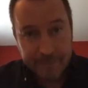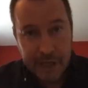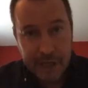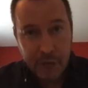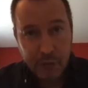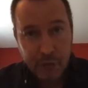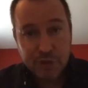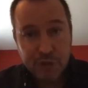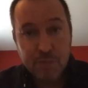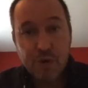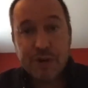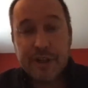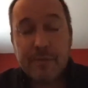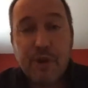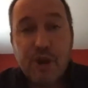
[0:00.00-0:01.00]
It was
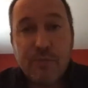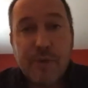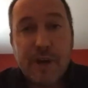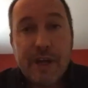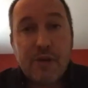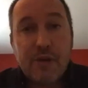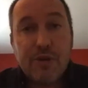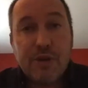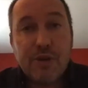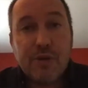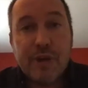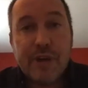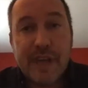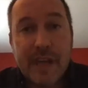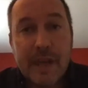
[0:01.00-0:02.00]
spoken about by the
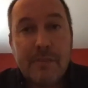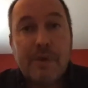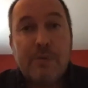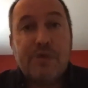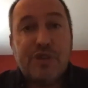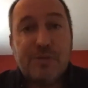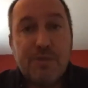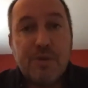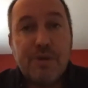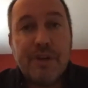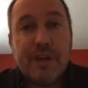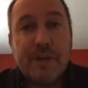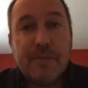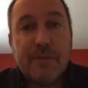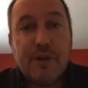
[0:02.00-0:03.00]
OIM. It was
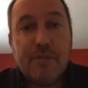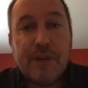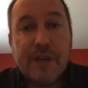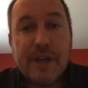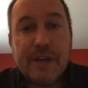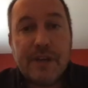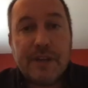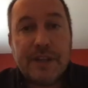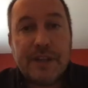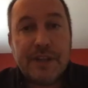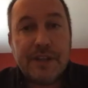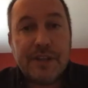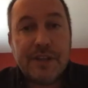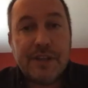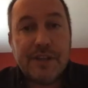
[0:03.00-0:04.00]
spoken about by other
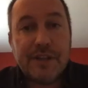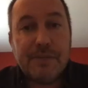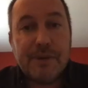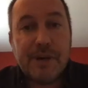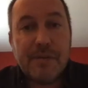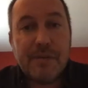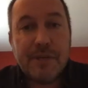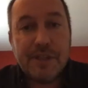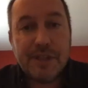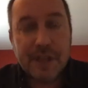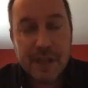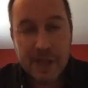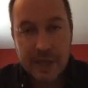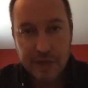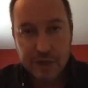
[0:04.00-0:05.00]
leaders in the departments.
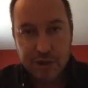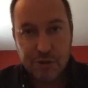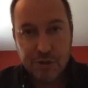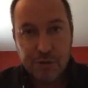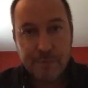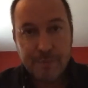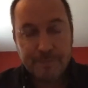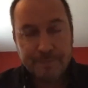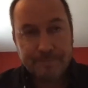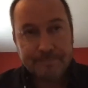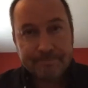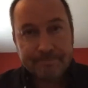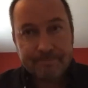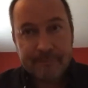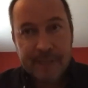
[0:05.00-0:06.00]
So
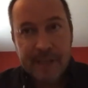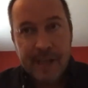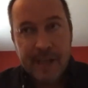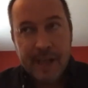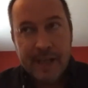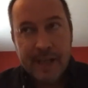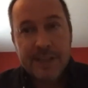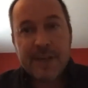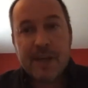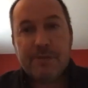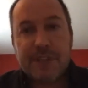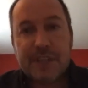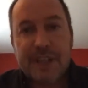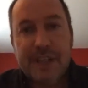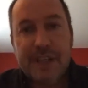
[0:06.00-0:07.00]
I guess that
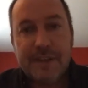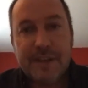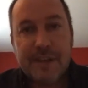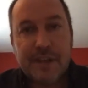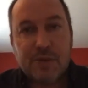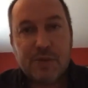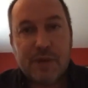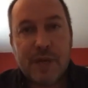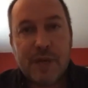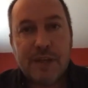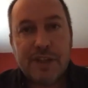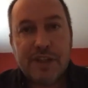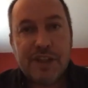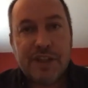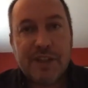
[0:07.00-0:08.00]
was a key thing as well
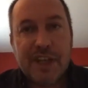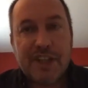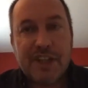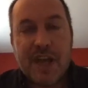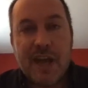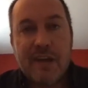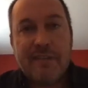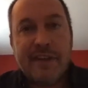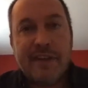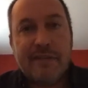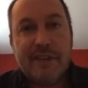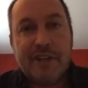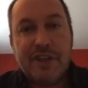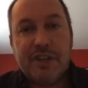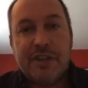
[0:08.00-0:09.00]
is just actually having a
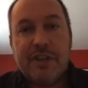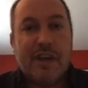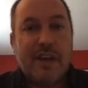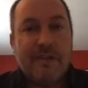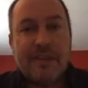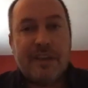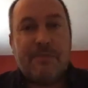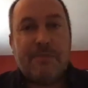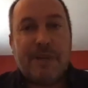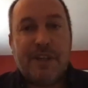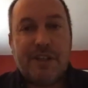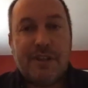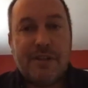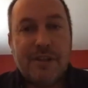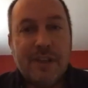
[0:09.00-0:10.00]
vision and having a
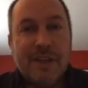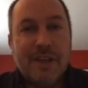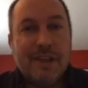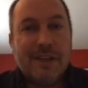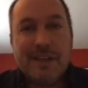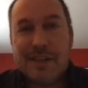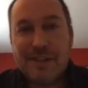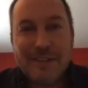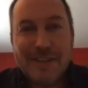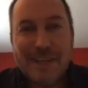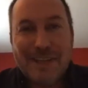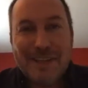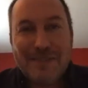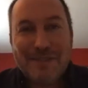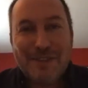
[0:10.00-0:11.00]
picture isn't the
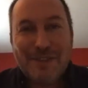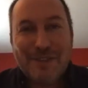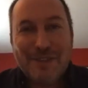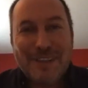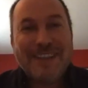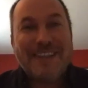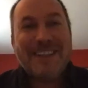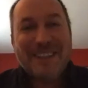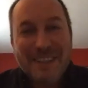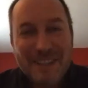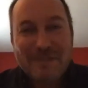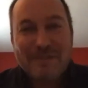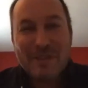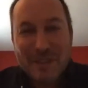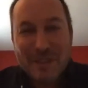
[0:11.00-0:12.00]
end of the story.
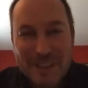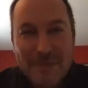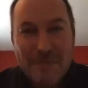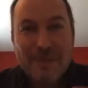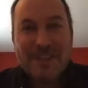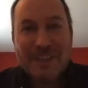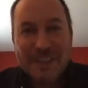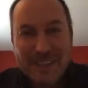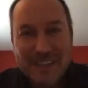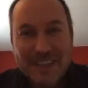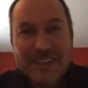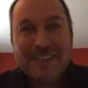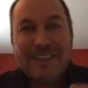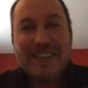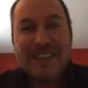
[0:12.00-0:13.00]
You've got to keep
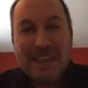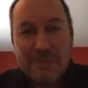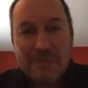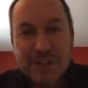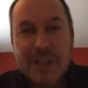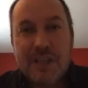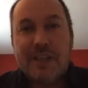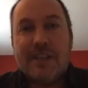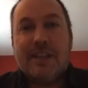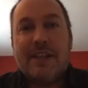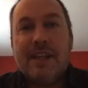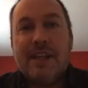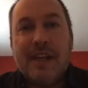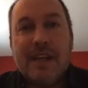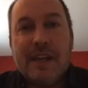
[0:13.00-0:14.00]
articulating it, keep sharing it.
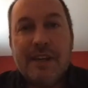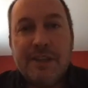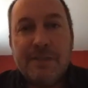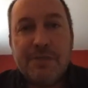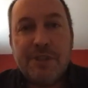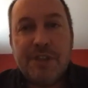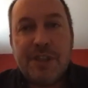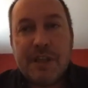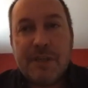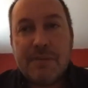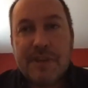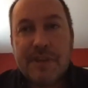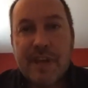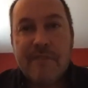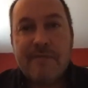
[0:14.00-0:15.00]
And this was shared
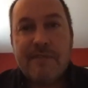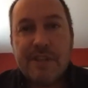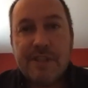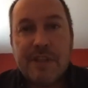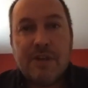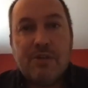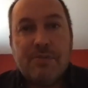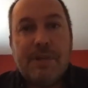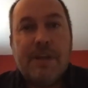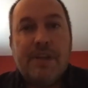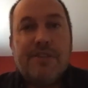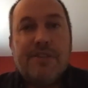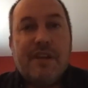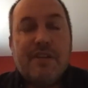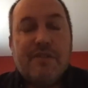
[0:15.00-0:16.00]
with every single
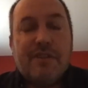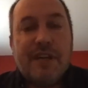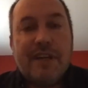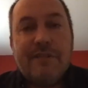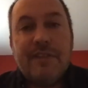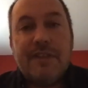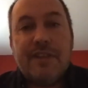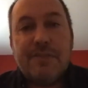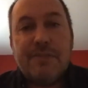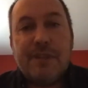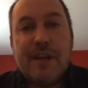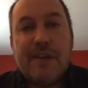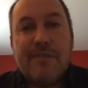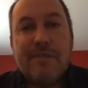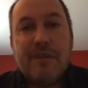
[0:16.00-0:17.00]
person that arrived at this
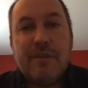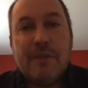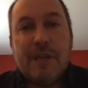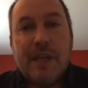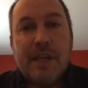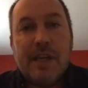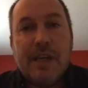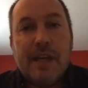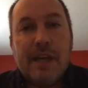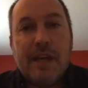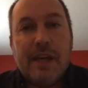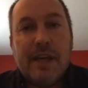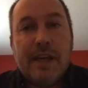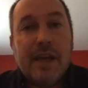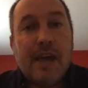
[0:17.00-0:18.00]
platform.
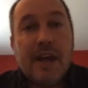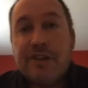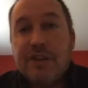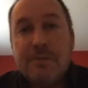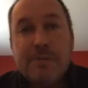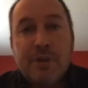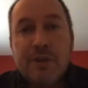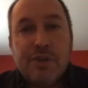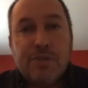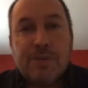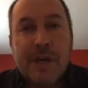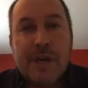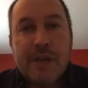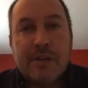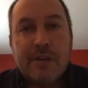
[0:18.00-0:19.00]
Uh, and to be honest,
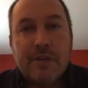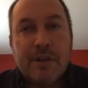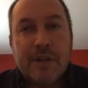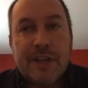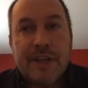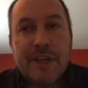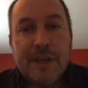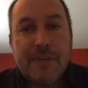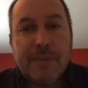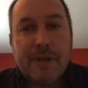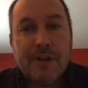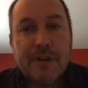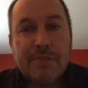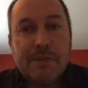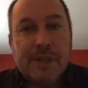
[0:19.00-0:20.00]
whether or not they had any
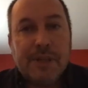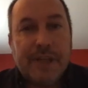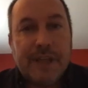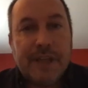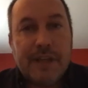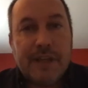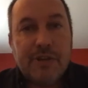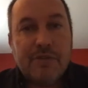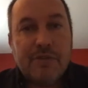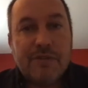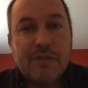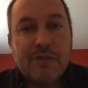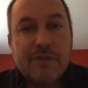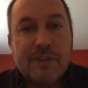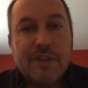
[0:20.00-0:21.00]
part to play in the
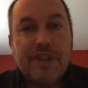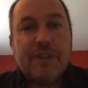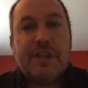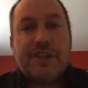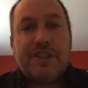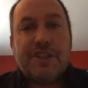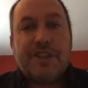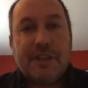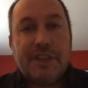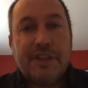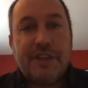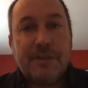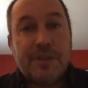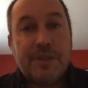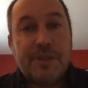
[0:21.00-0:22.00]
overall vision, at least
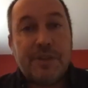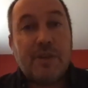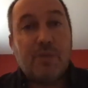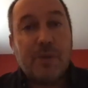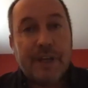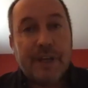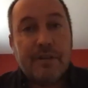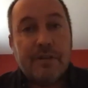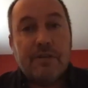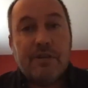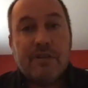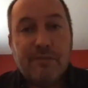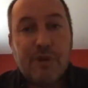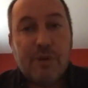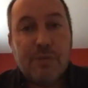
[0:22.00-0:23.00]
they were still aware
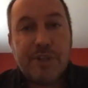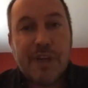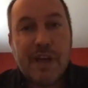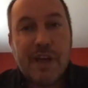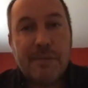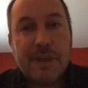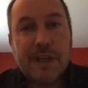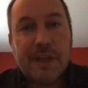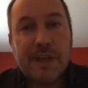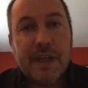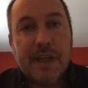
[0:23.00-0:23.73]
of what was happening.